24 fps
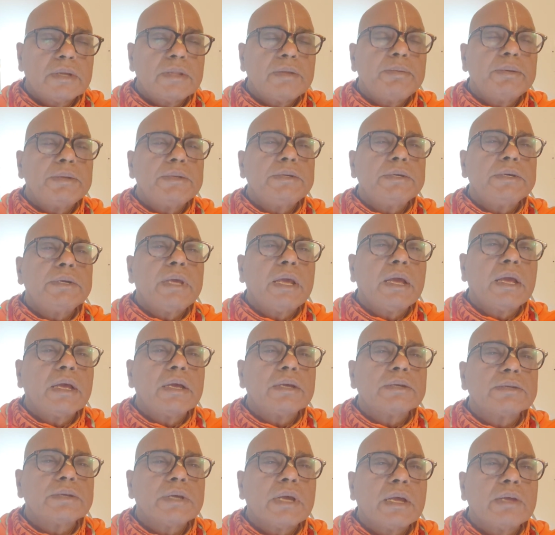
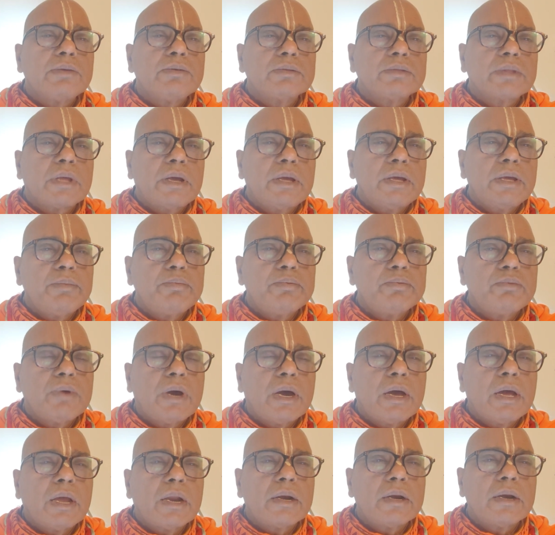If
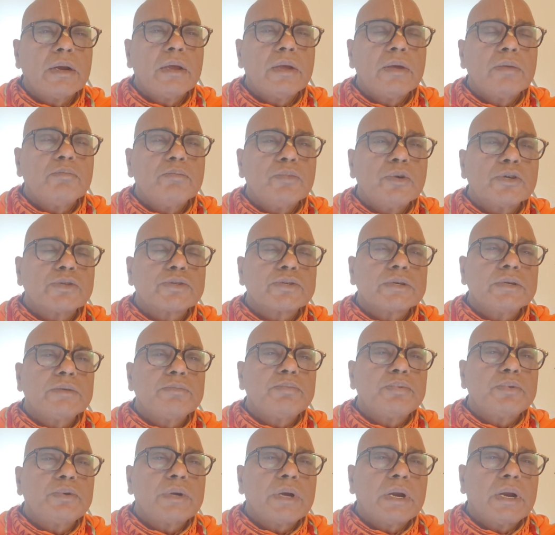one most
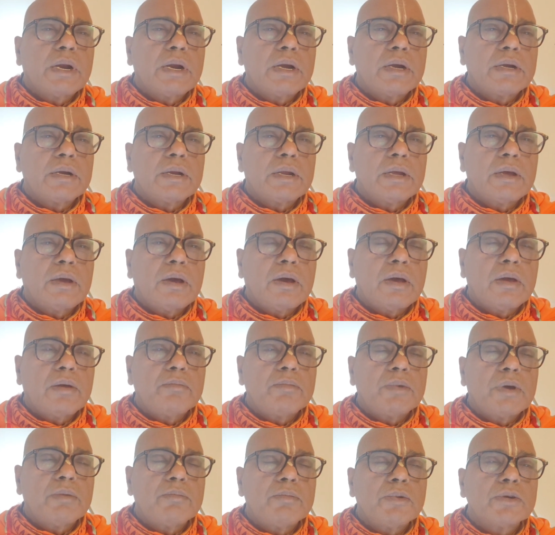important,
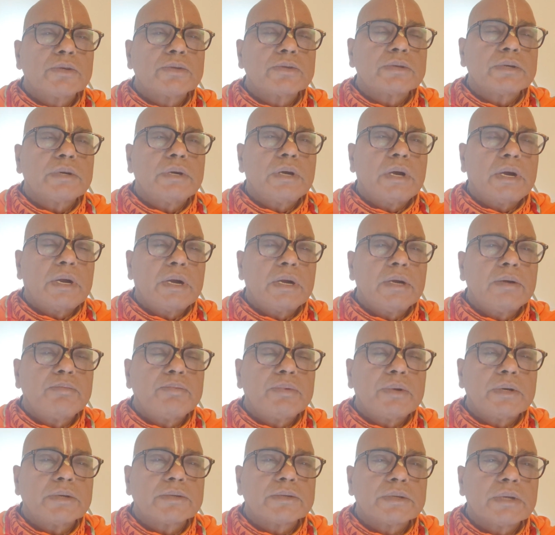most
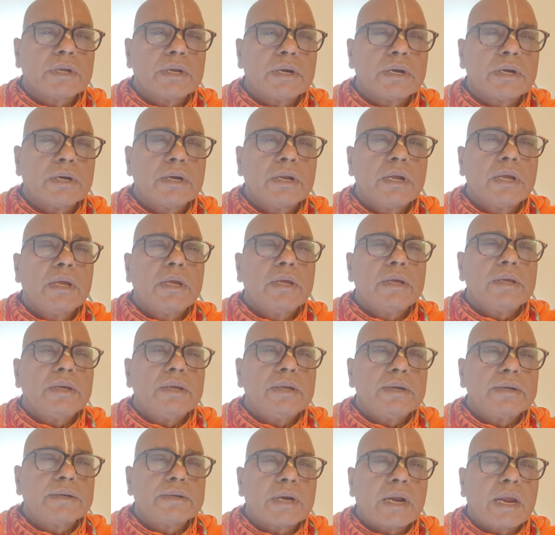learned person,
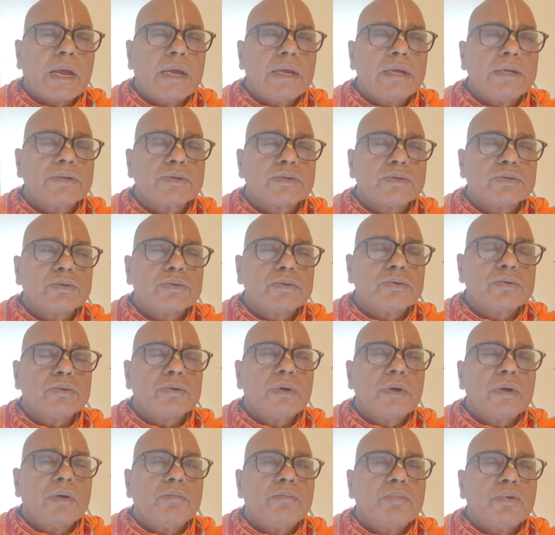he tries
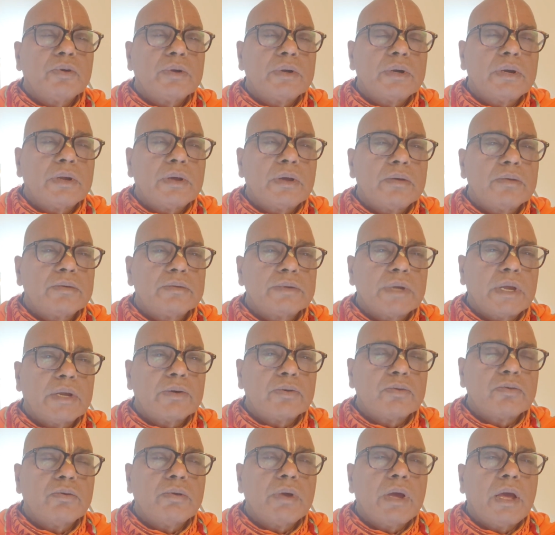to ponder,
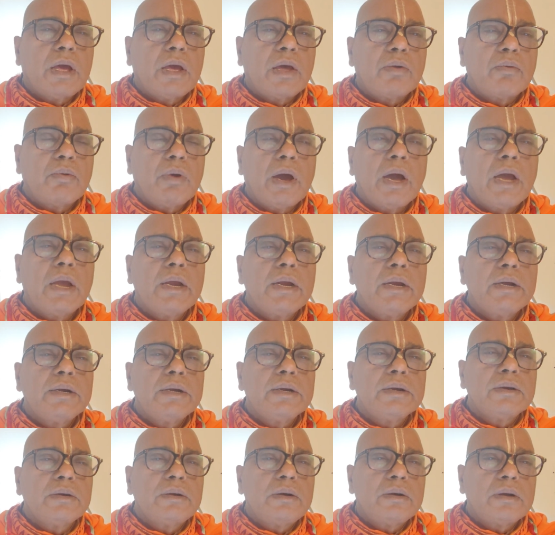inquire, why
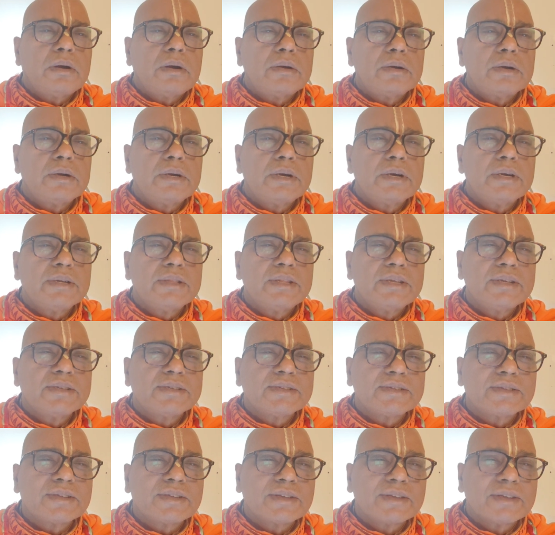did Lord did
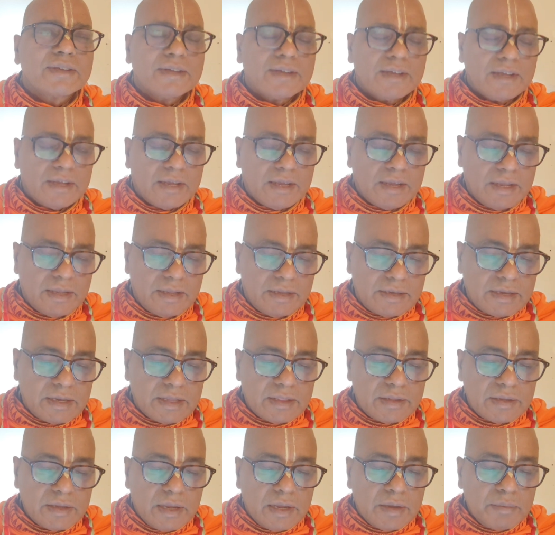this?
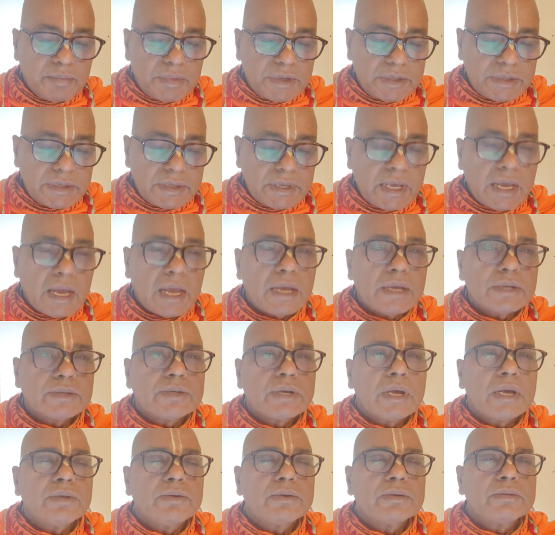
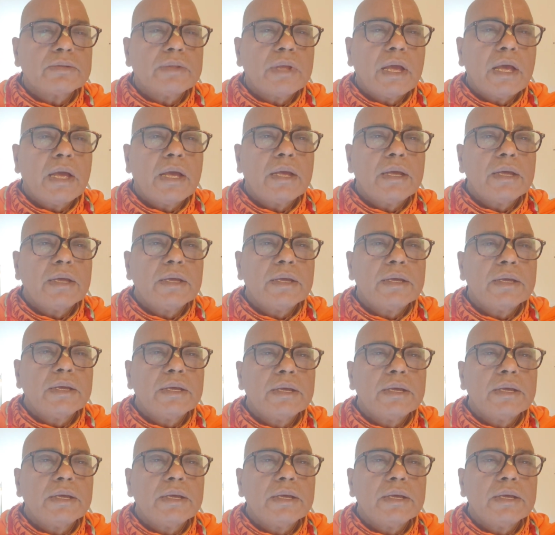Vijigyasya Yukta.